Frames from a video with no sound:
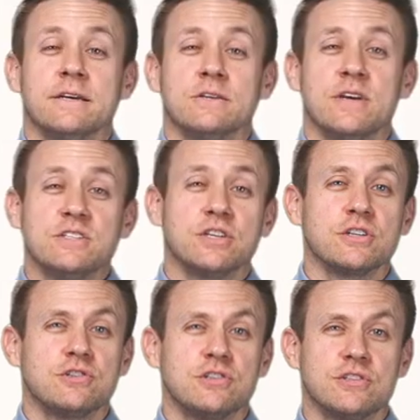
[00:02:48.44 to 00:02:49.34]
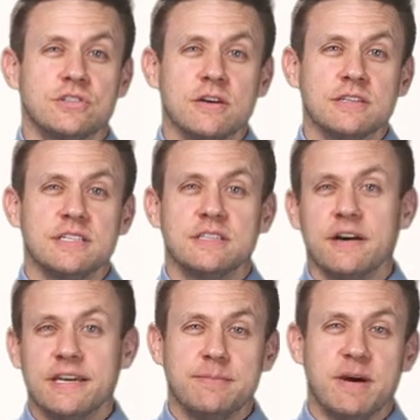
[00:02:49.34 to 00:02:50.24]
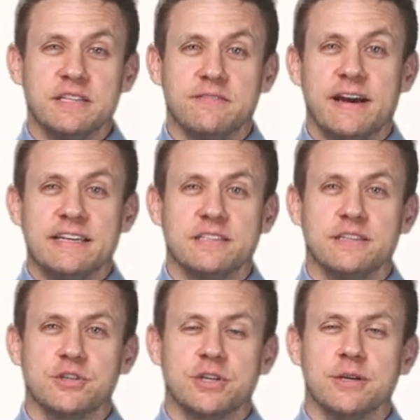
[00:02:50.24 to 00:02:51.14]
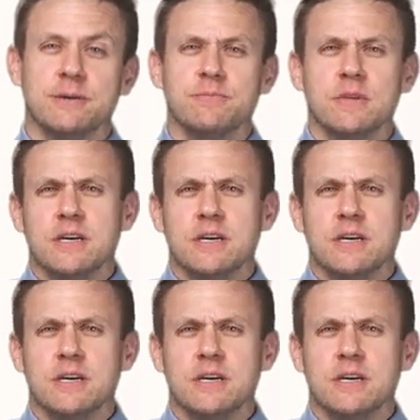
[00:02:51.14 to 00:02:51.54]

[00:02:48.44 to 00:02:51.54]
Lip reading: So that's a good start to talking about the vasculature,